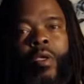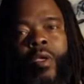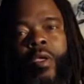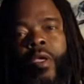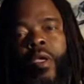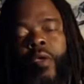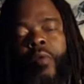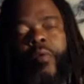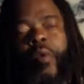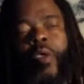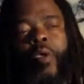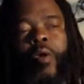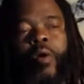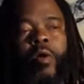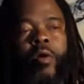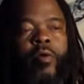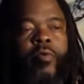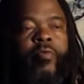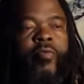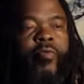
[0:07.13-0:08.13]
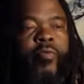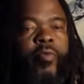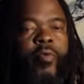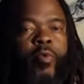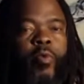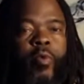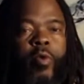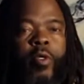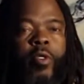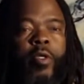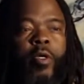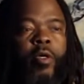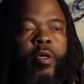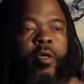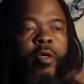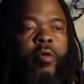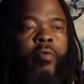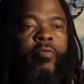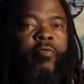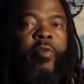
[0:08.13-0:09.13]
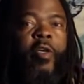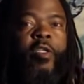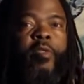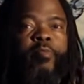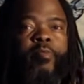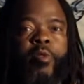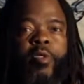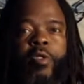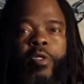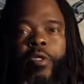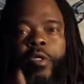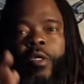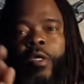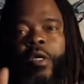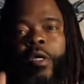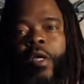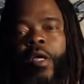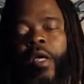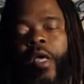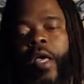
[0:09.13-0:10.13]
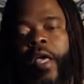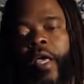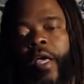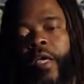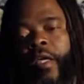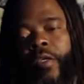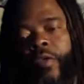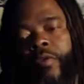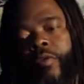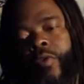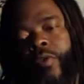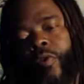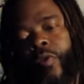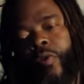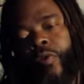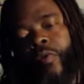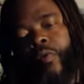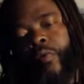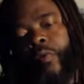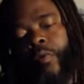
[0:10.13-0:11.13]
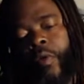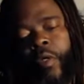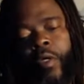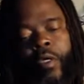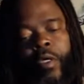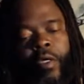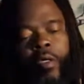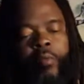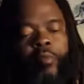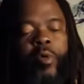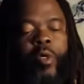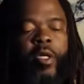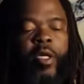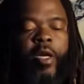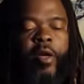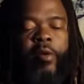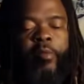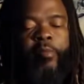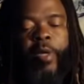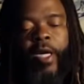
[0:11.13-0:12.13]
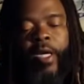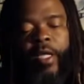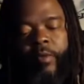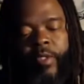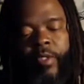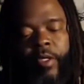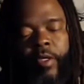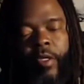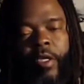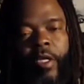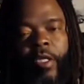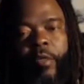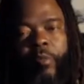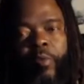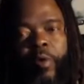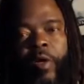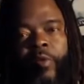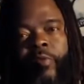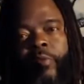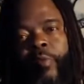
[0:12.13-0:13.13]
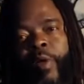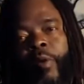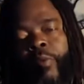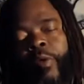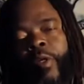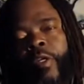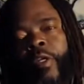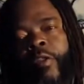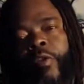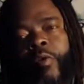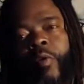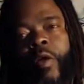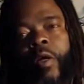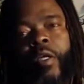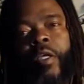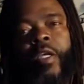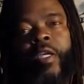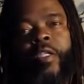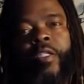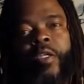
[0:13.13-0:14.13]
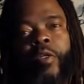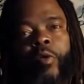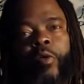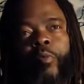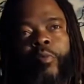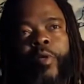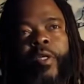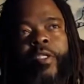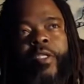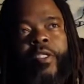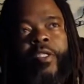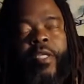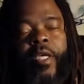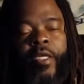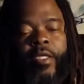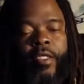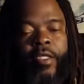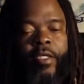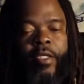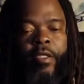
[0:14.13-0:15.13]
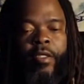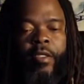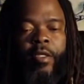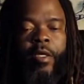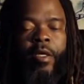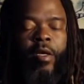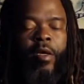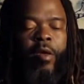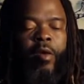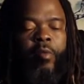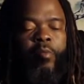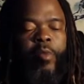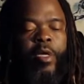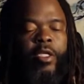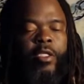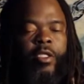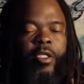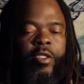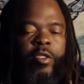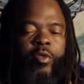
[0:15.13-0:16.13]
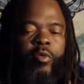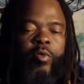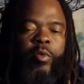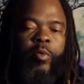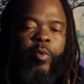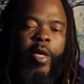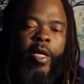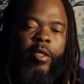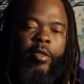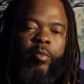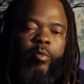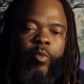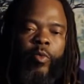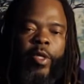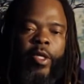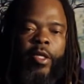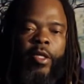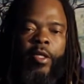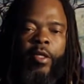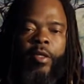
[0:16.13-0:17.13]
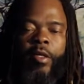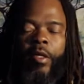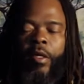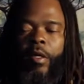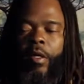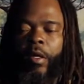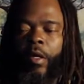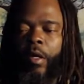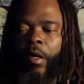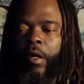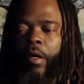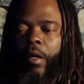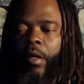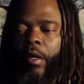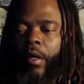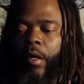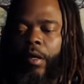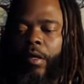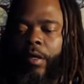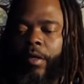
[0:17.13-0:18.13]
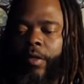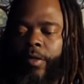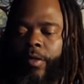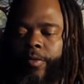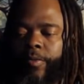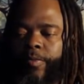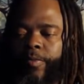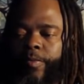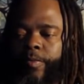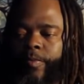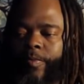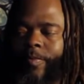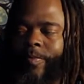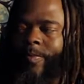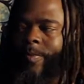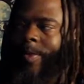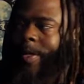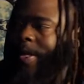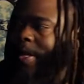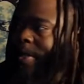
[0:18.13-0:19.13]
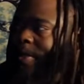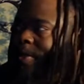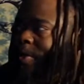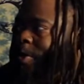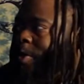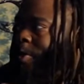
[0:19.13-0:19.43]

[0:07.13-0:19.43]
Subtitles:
We off, recording on Facebook and YouTube. Good morning, everybody. I'm Tarot King, the Prophet, back with another Crown King Tarot presentation. About to just do a random reading. Got the door